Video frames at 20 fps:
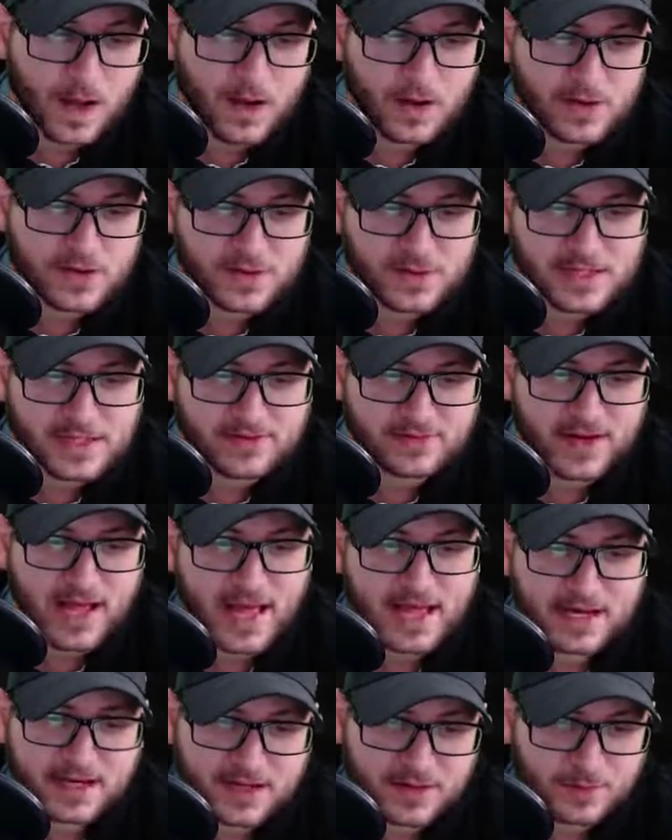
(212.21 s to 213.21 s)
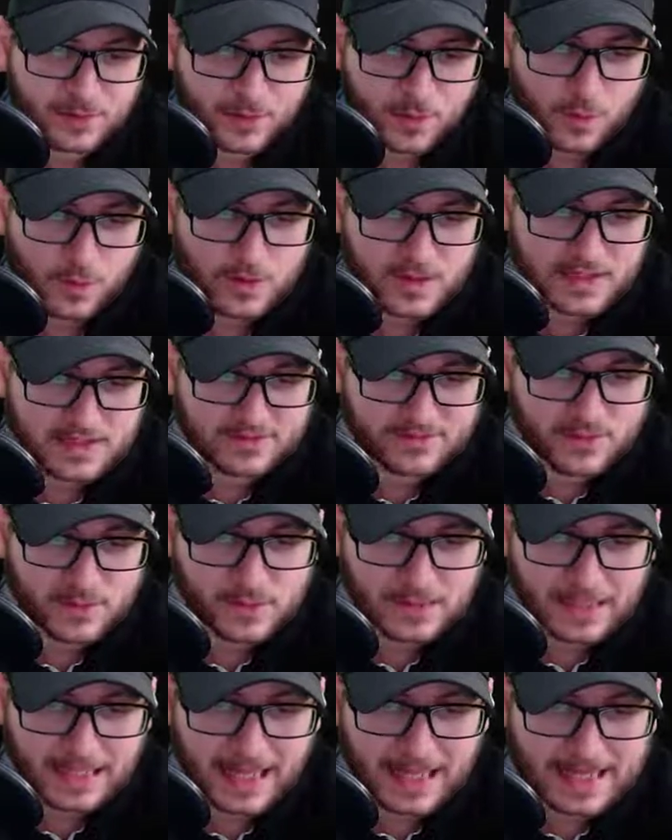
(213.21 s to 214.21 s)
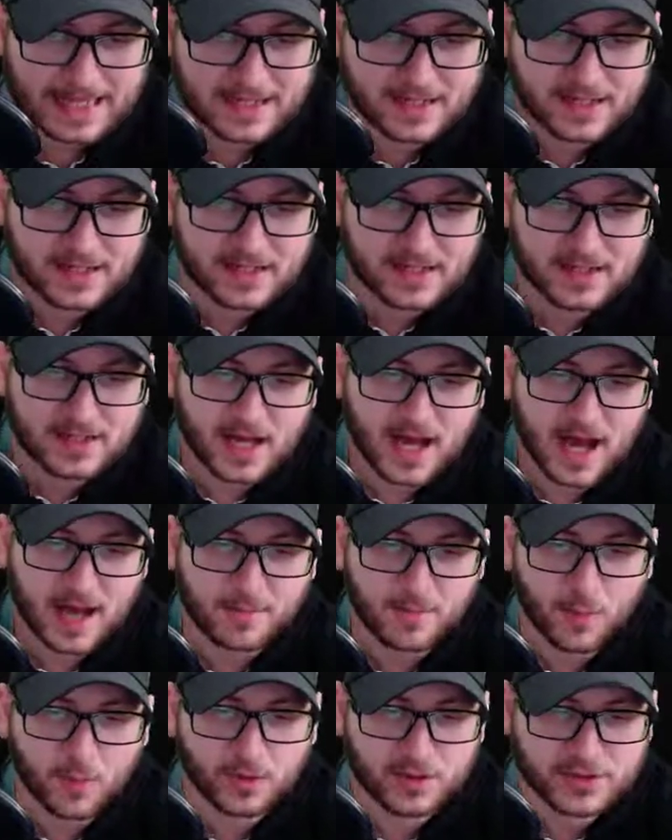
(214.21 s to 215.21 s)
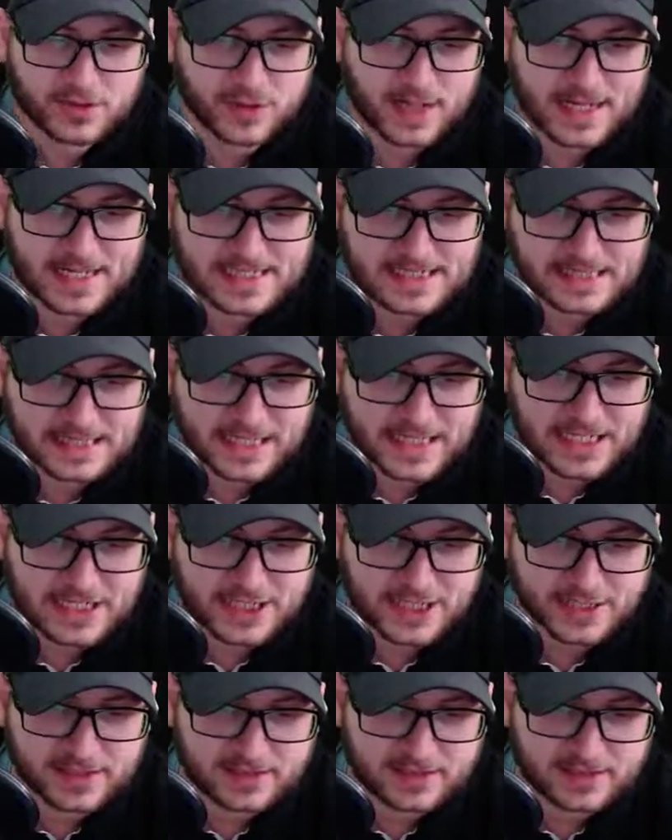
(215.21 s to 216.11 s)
You can even add in a recording if you would like, or a translation.